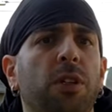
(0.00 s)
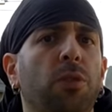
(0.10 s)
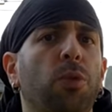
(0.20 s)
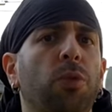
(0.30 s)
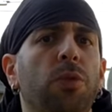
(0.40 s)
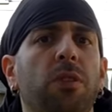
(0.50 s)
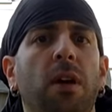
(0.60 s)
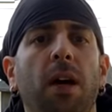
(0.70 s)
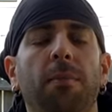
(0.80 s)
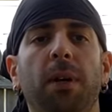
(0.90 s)
rules.
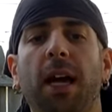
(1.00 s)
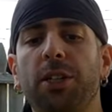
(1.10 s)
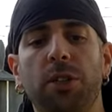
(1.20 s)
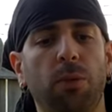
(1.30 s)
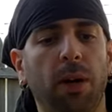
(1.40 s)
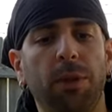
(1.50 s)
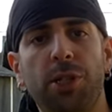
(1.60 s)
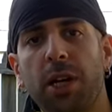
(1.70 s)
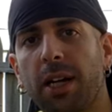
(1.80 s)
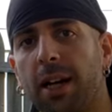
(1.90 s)
Actually, why don't we
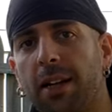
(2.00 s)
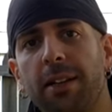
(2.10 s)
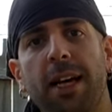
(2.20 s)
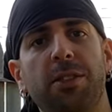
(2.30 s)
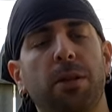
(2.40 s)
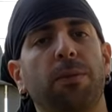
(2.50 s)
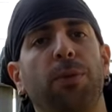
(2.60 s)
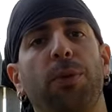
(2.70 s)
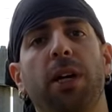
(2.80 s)
check it out? Last thing before we